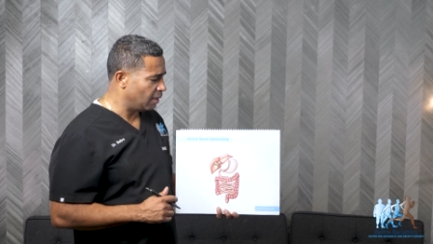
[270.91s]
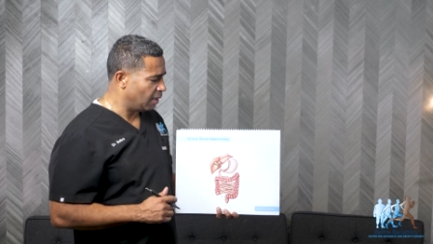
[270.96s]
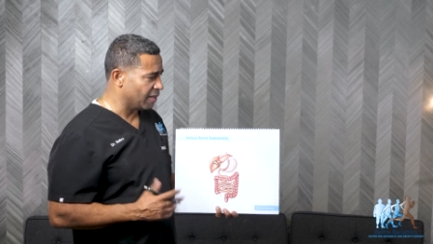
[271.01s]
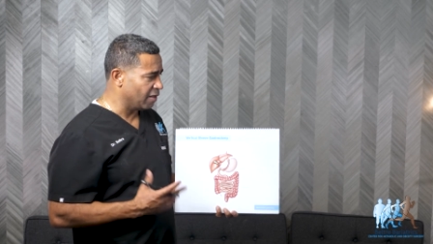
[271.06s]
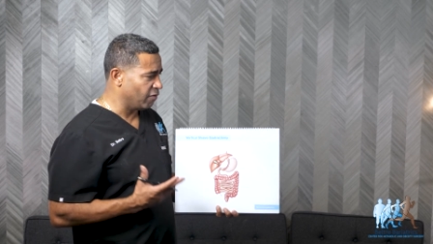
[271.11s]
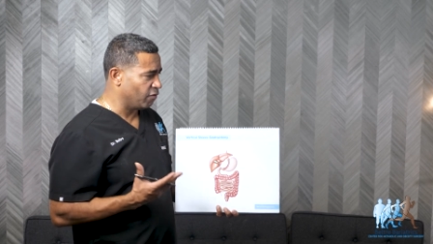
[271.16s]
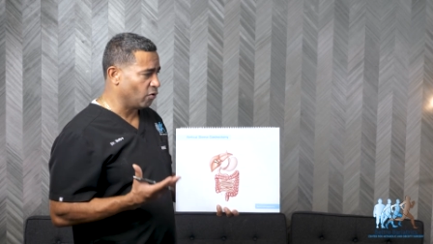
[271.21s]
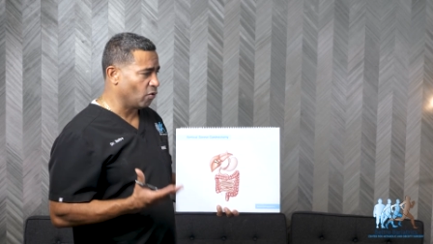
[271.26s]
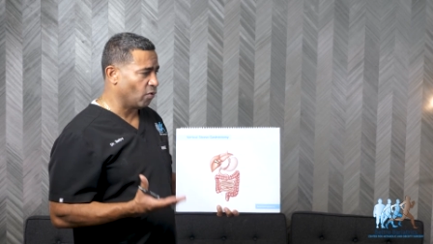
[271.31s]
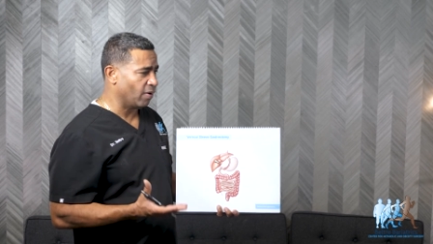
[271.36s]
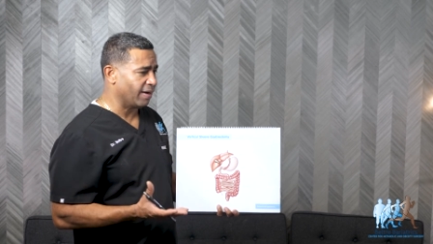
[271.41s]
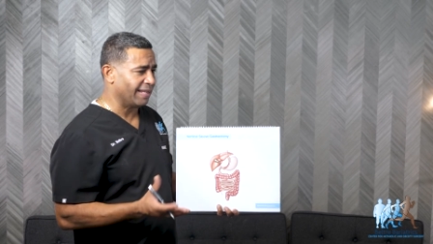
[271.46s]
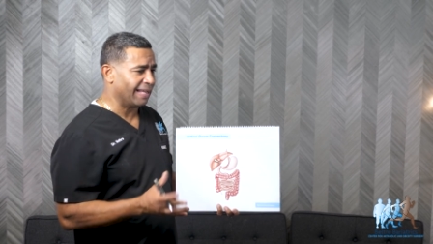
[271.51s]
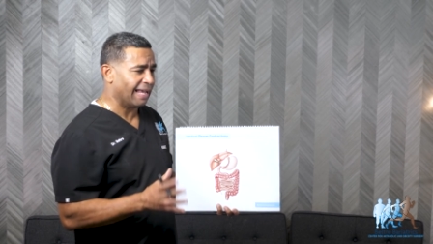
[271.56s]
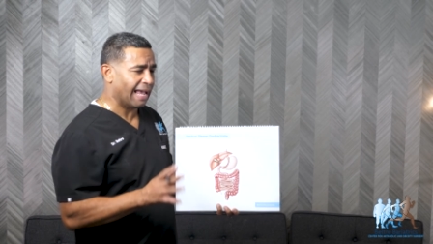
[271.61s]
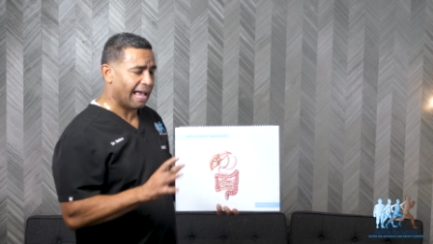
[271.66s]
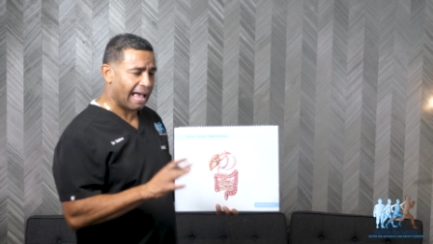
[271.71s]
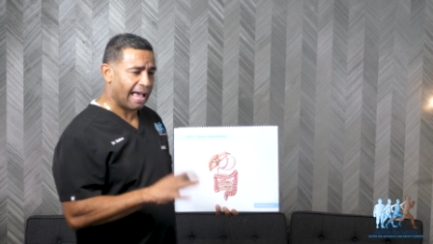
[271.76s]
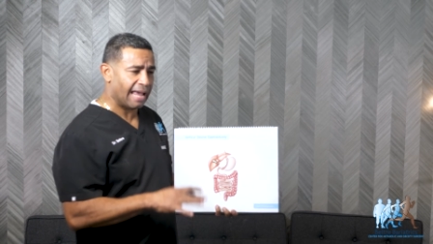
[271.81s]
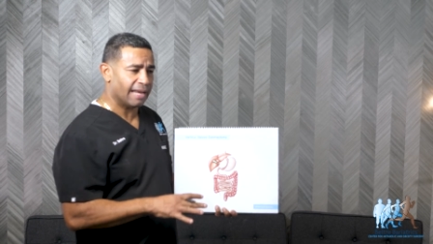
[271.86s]
If you already
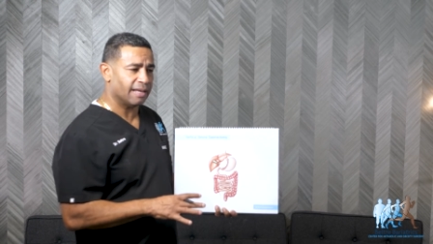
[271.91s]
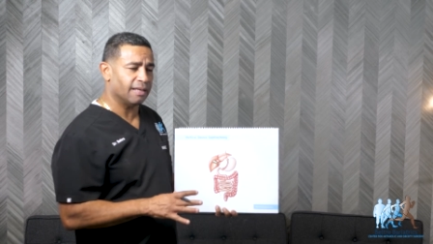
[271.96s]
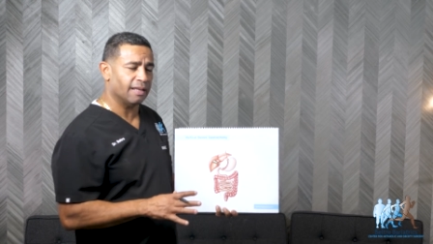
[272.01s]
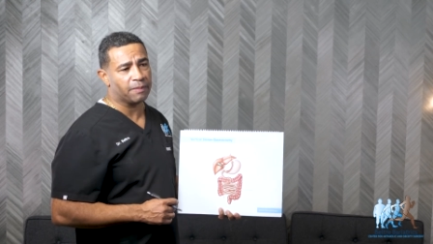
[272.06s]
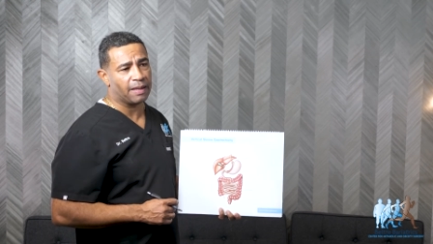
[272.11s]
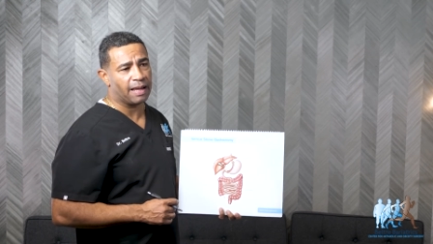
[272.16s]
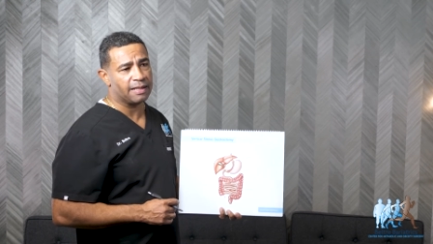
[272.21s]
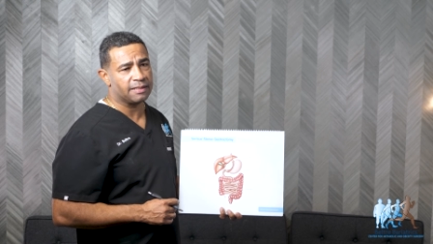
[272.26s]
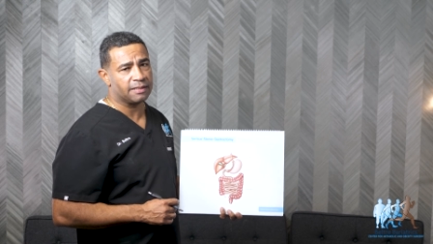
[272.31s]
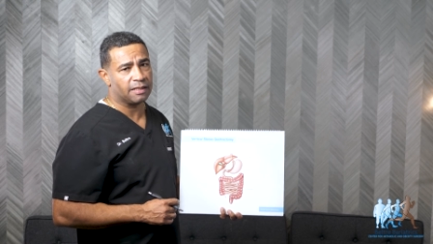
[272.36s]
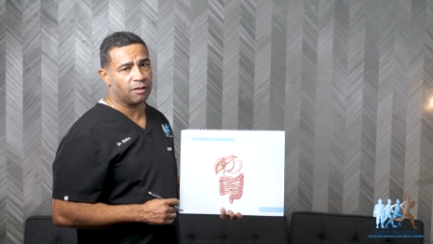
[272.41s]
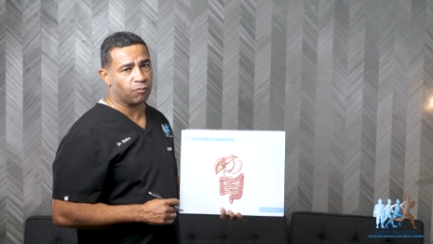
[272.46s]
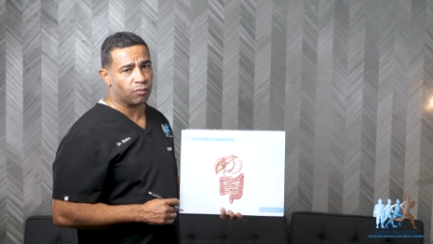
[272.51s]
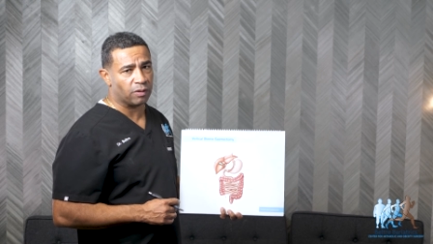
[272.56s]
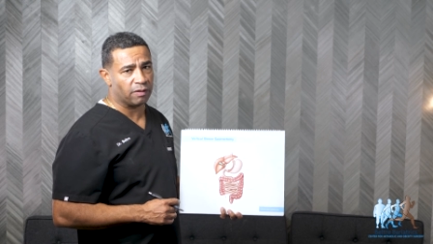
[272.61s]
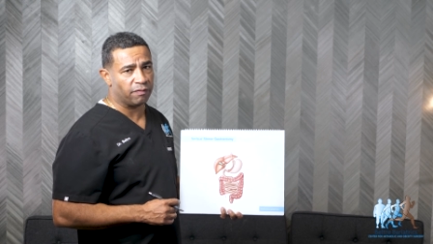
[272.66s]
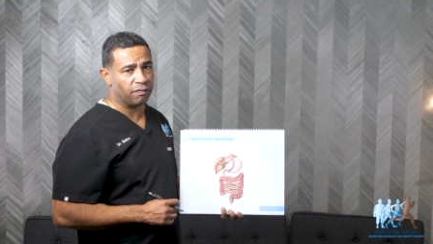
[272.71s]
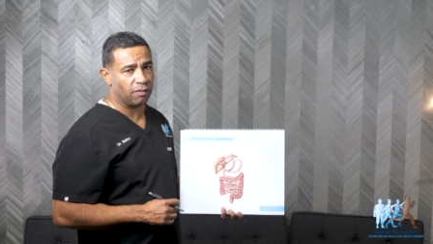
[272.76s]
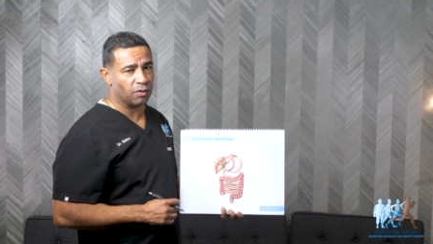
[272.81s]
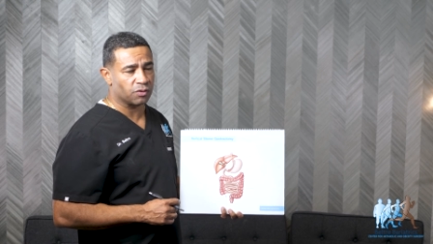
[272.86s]
had acid
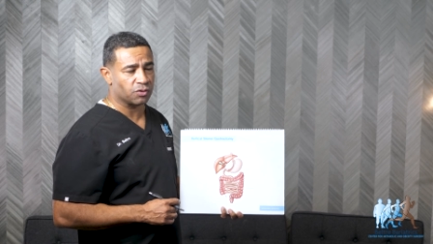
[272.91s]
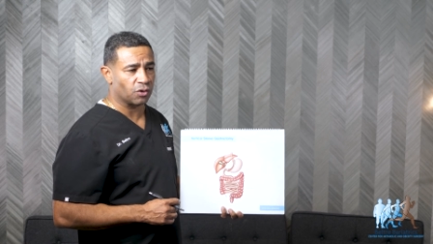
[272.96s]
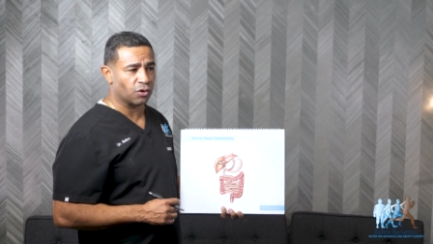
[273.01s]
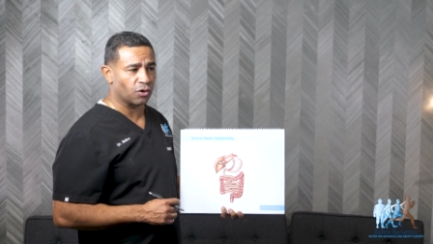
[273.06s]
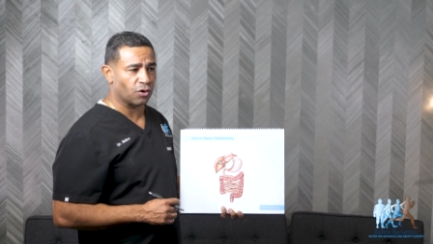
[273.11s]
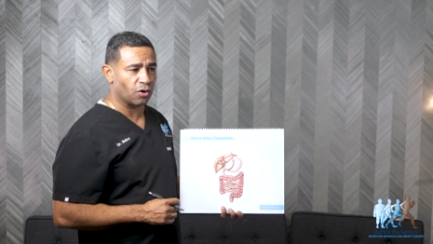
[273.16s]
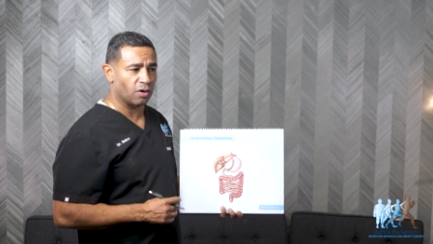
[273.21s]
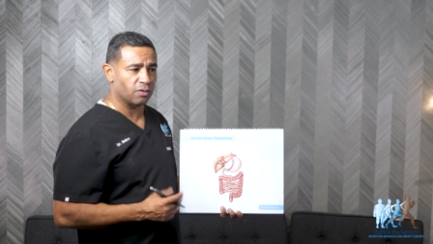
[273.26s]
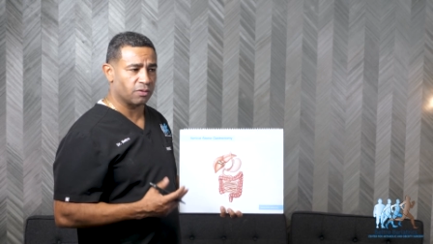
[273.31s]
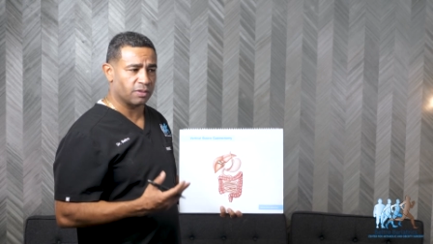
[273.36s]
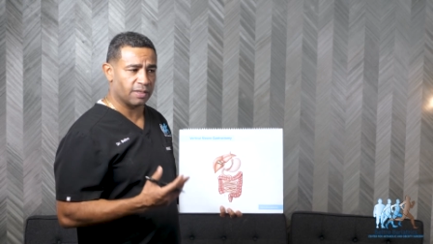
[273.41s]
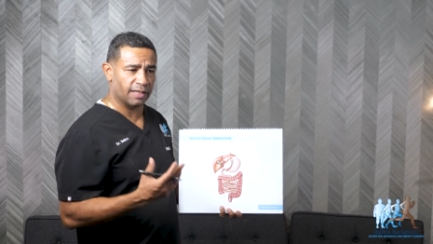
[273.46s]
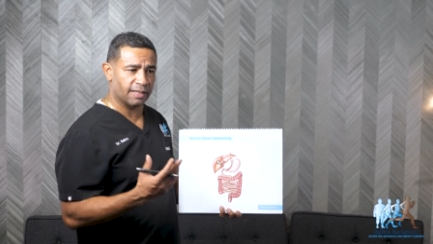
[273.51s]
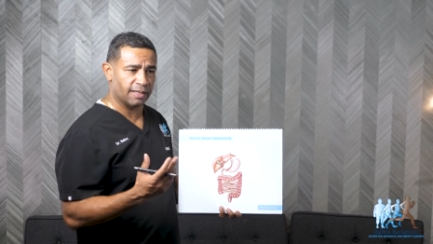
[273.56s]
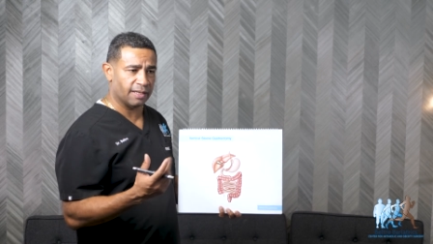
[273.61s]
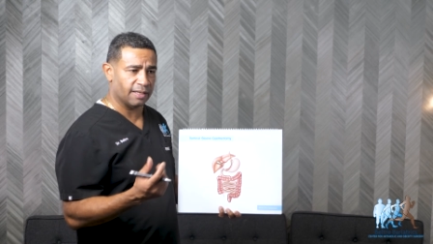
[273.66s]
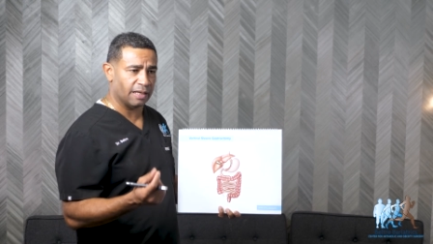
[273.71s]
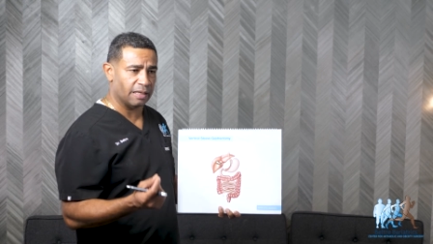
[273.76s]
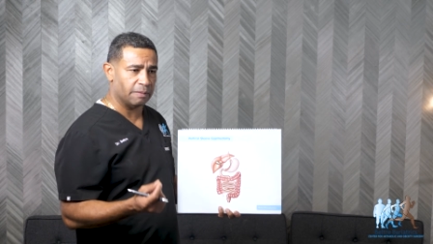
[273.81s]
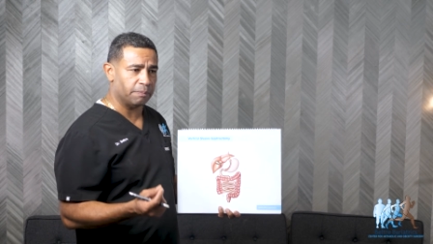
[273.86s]
reflux or GERD
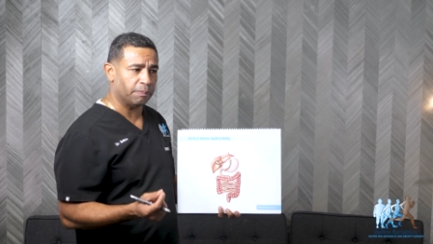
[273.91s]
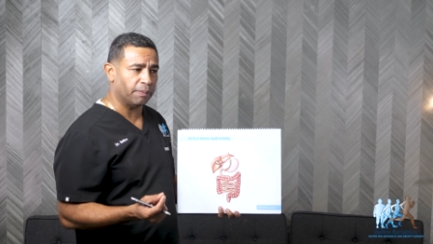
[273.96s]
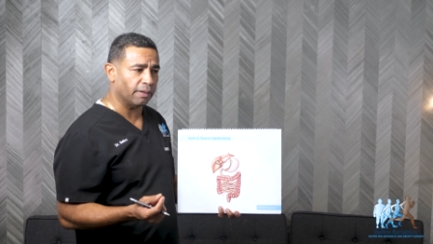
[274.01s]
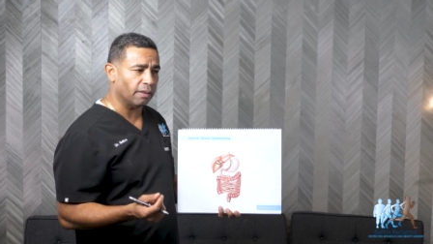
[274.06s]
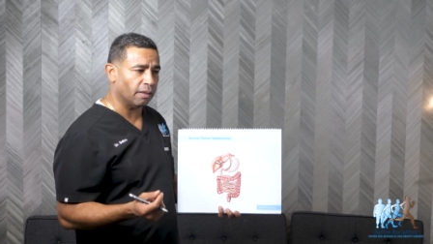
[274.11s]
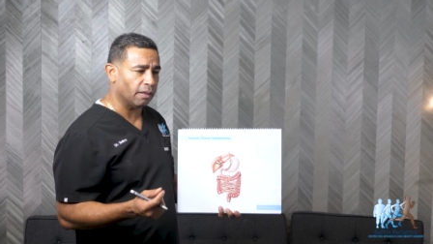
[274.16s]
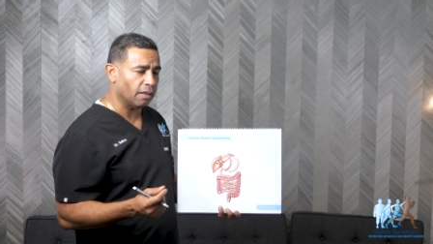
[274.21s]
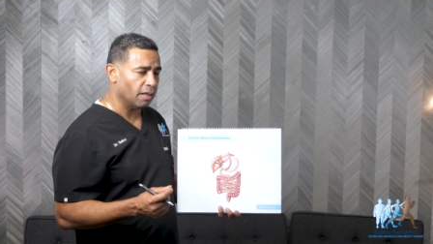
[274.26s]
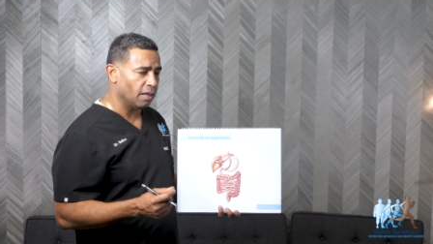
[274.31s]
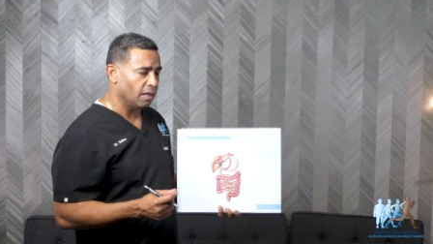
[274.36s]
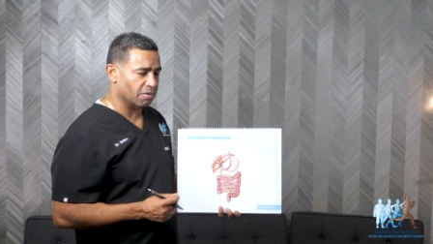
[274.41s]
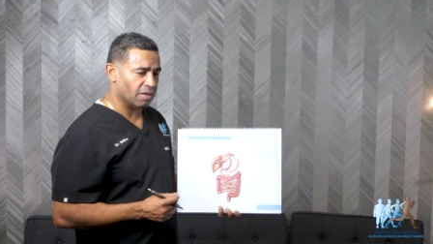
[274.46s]
taking a pill,